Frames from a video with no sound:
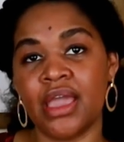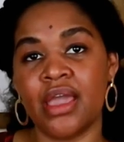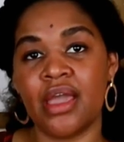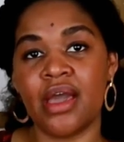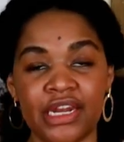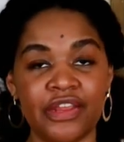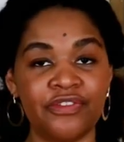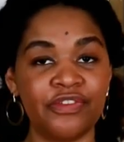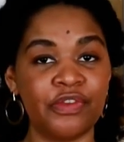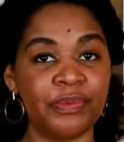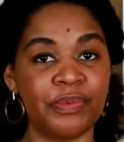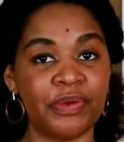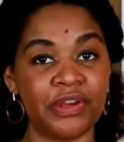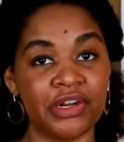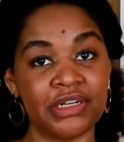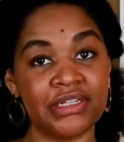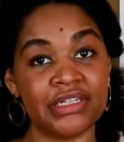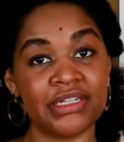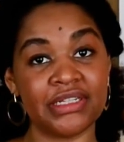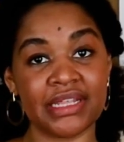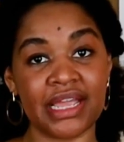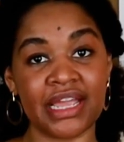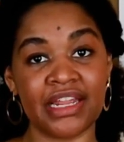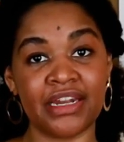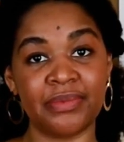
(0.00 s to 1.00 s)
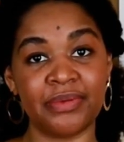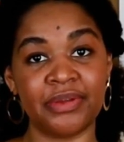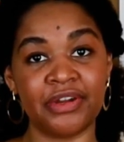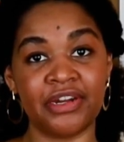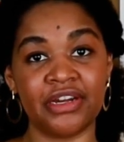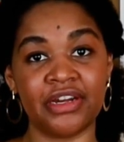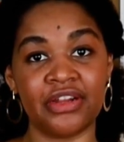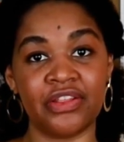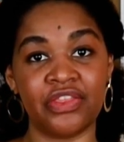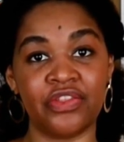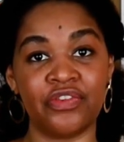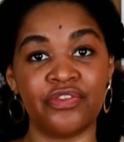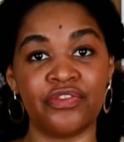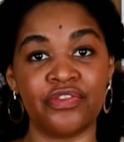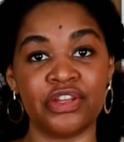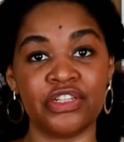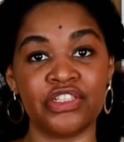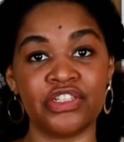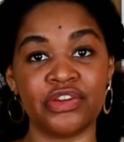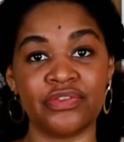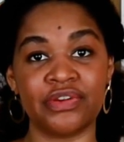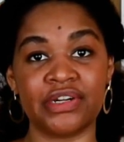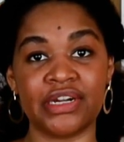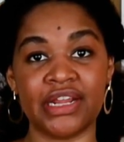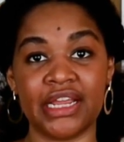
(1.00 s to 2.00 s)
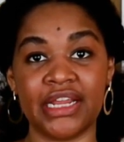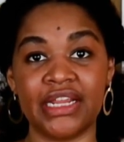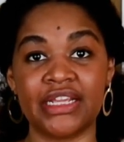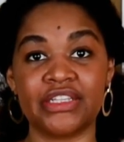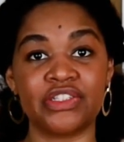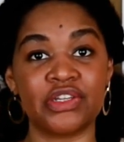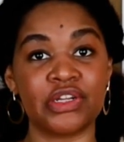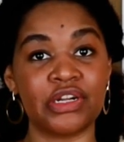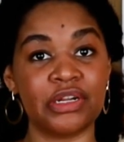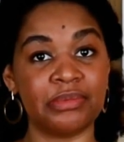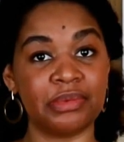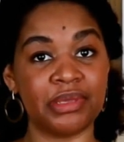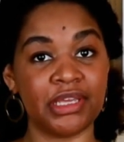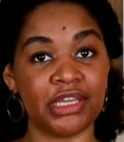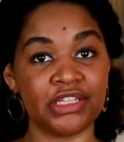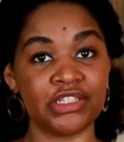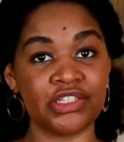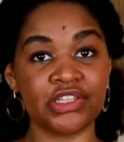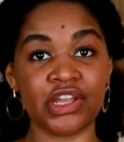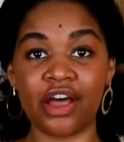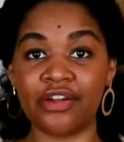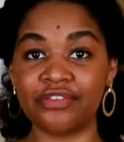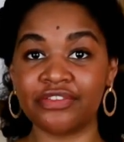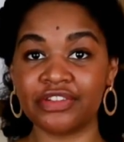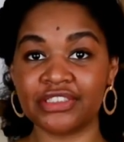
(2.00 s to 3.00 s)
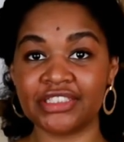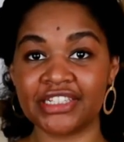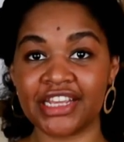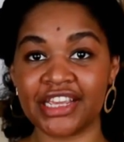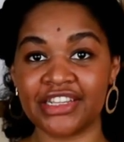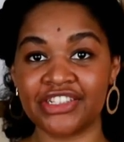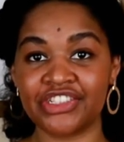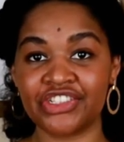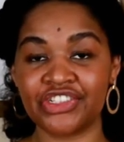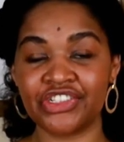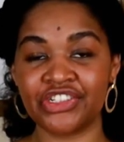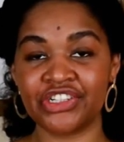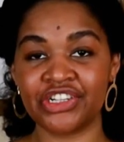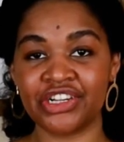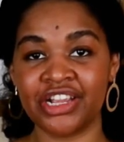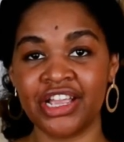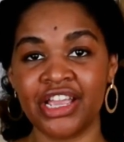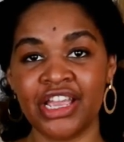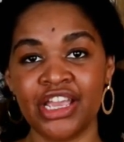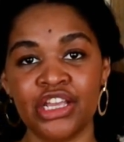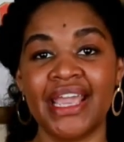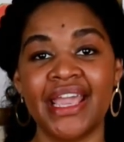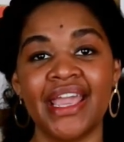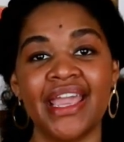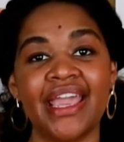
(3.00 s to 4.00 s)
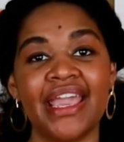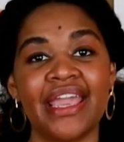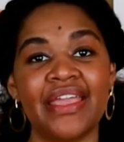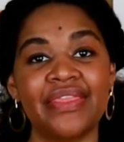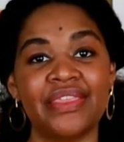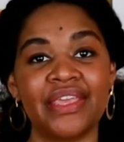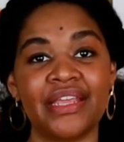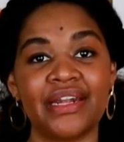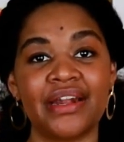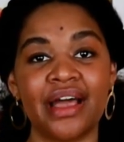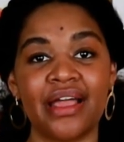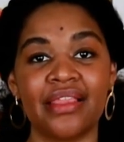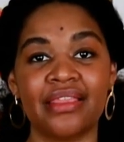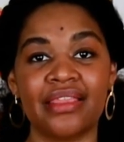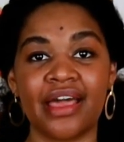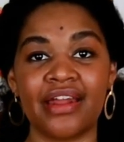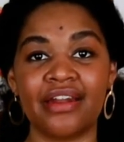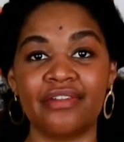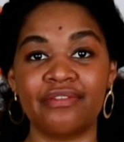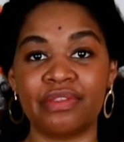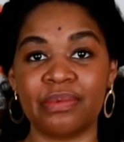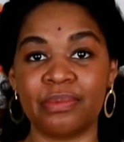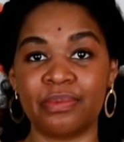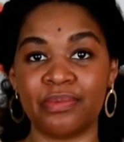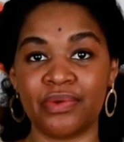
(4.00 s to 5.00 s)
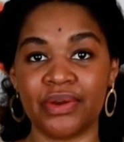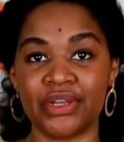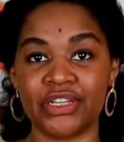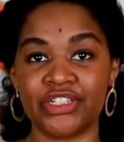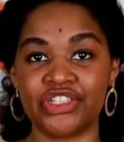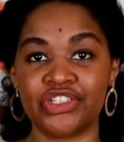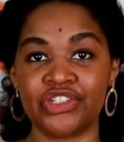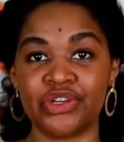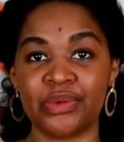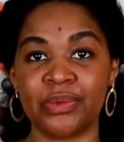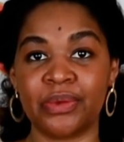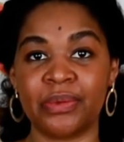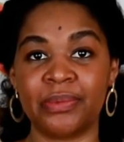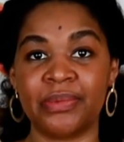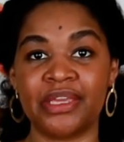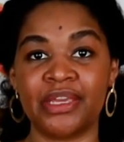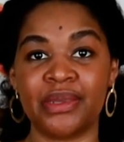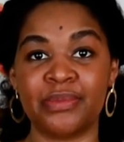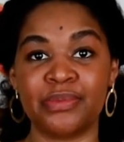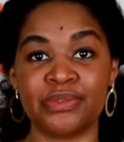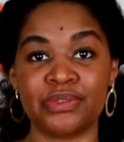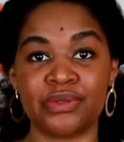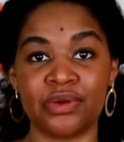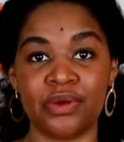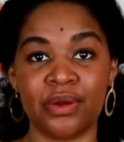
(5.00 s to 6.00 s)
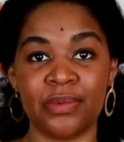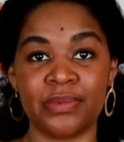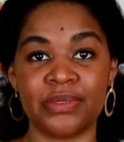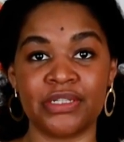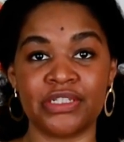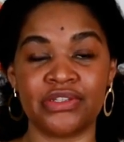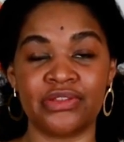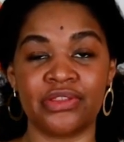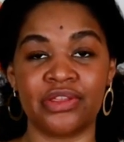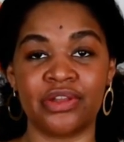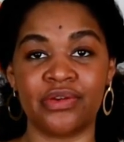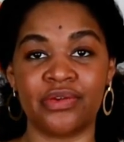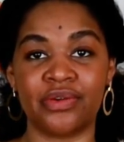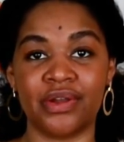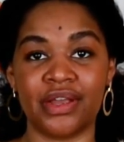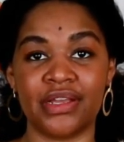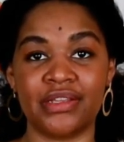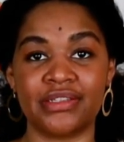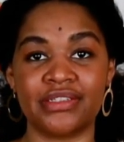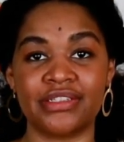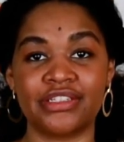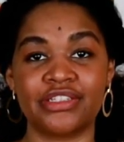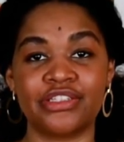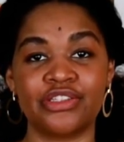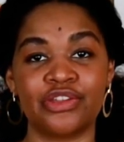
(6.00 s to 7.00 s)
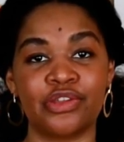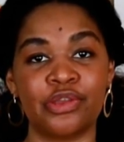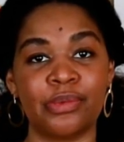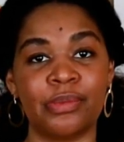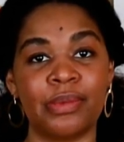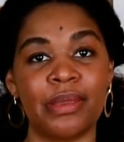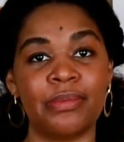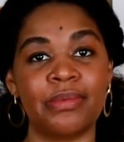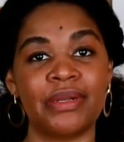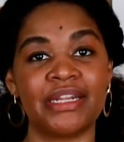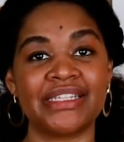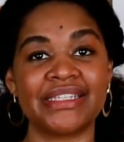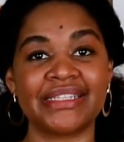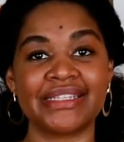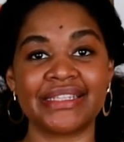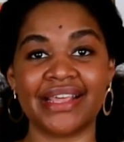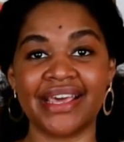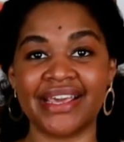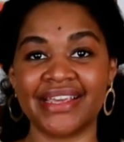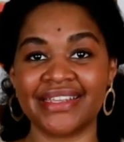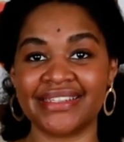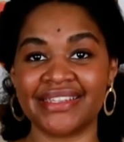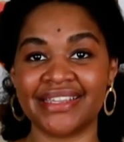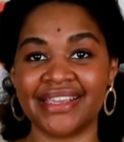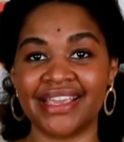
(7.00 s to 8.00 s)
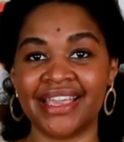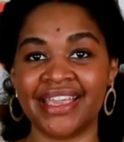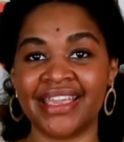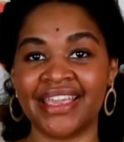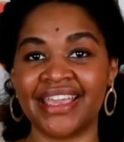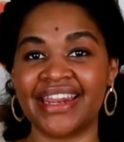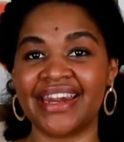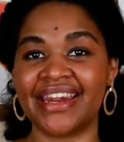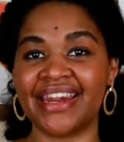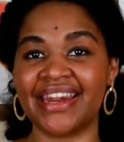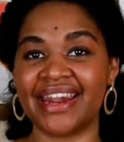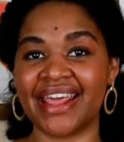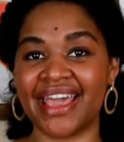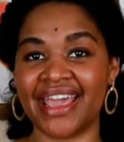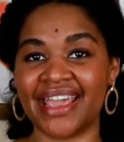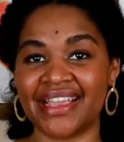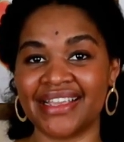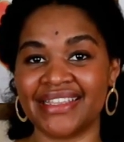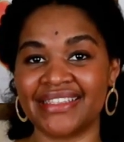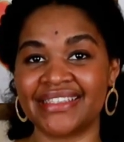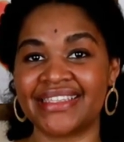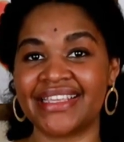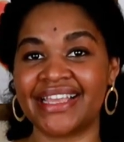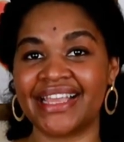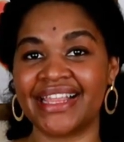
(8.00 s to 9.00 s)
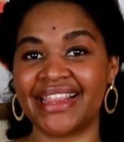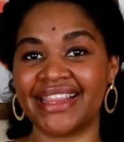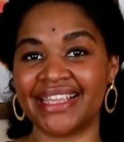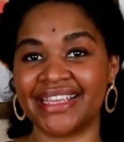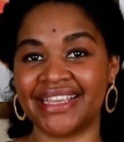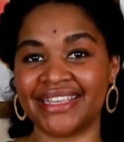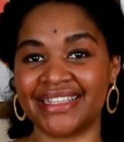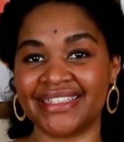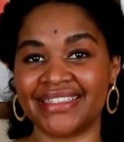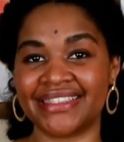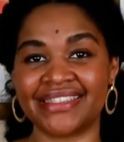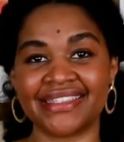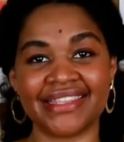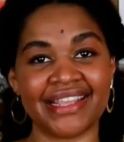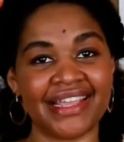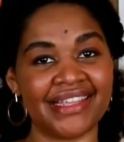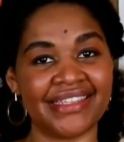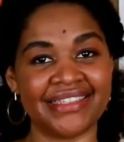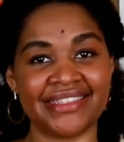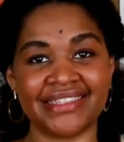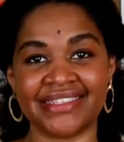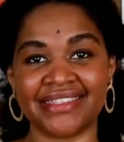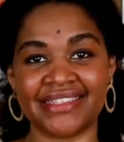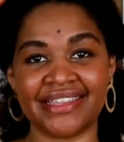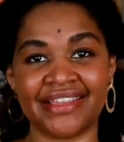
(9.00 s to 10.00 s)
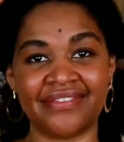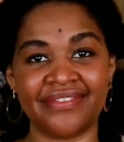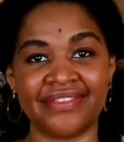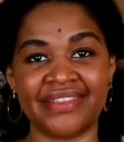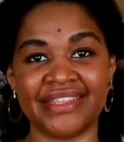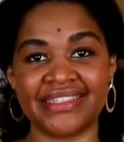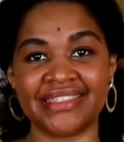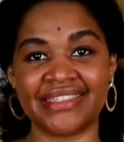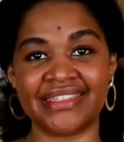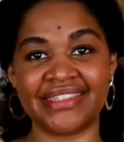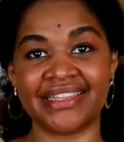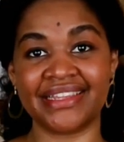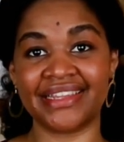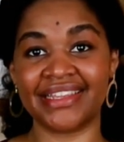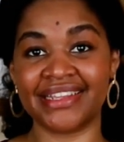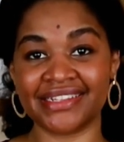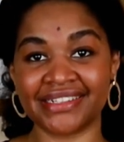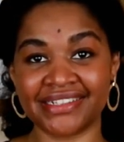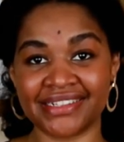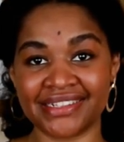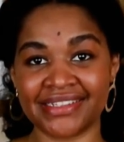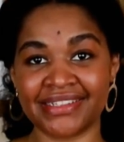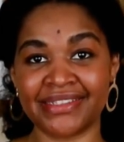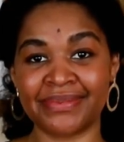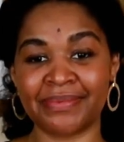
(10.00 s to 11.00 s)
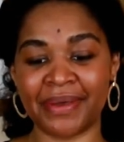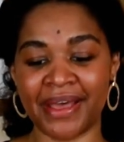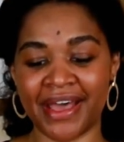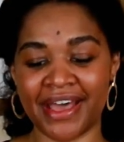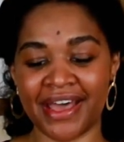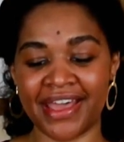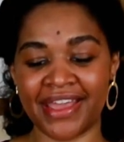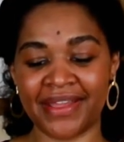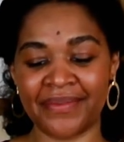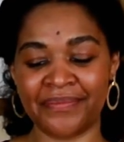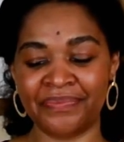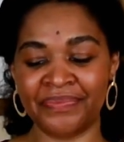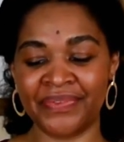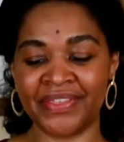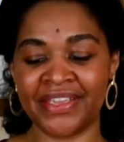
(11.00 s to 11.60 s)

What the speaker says: And if you decide to put it in the fridge overnight, it's going to be a softer texture, and then a lot of the moisture will be absorbed into the crust. So you'll be able to slice it and get nice clean slices of this delicious pie.